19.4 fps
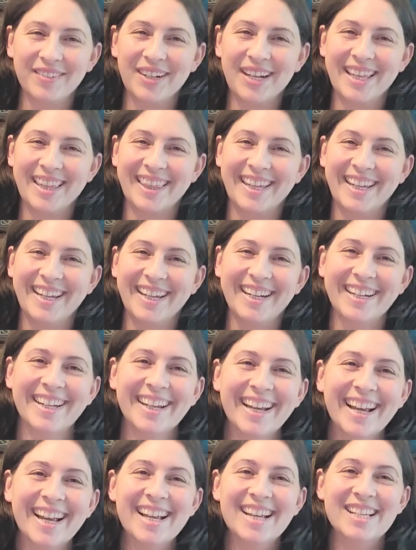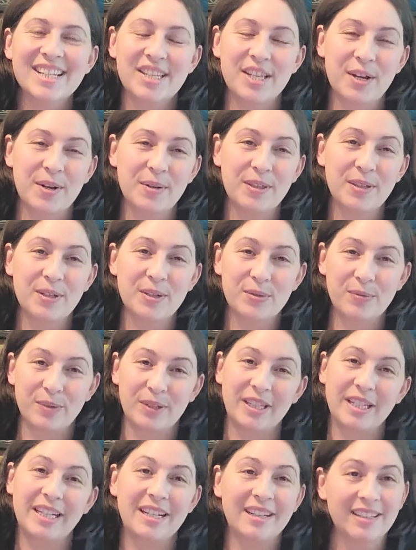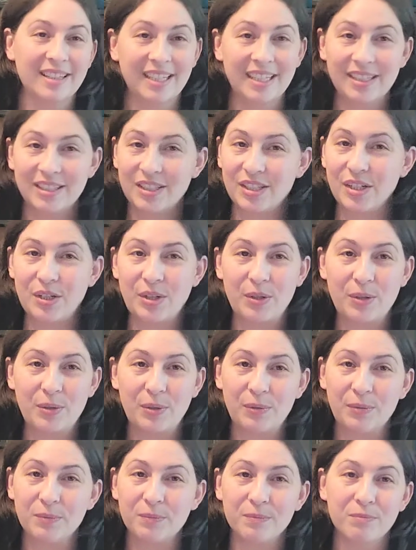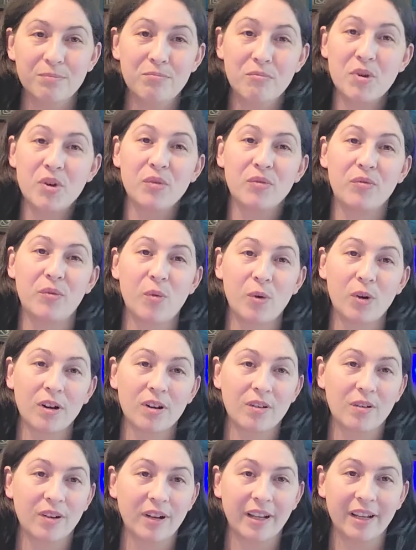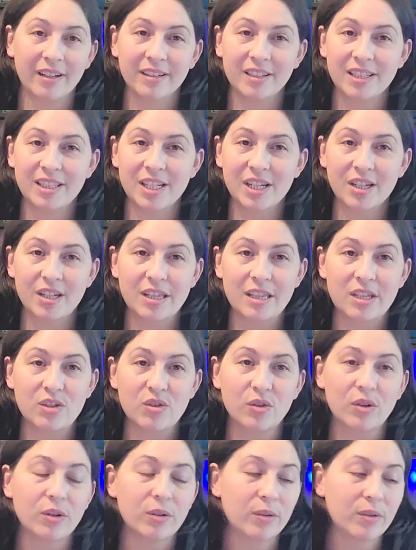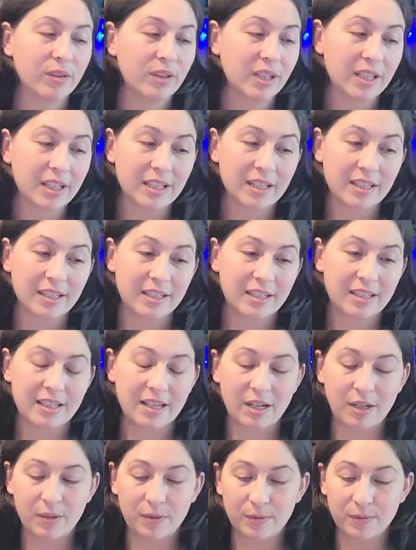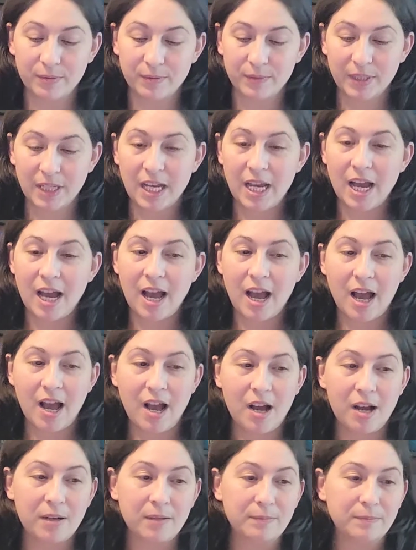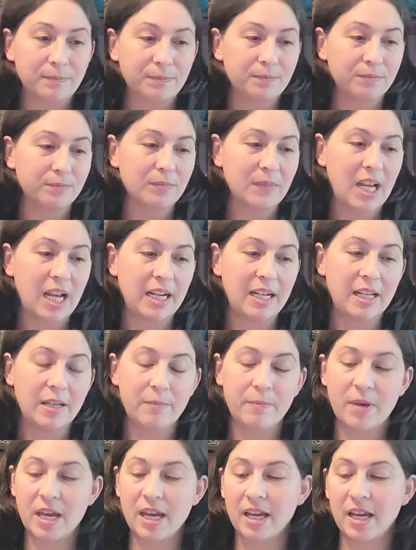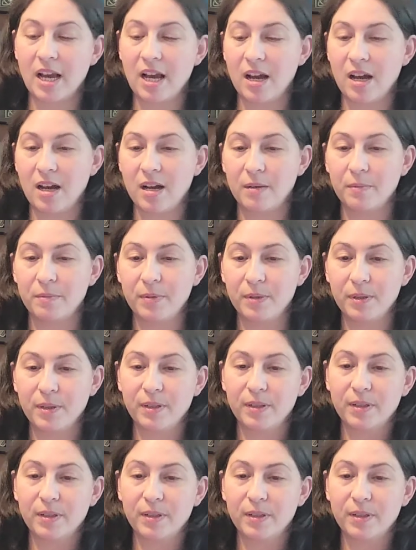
with it. So there's really nothing to move forward on it, to tell you the truth. So, I did pick up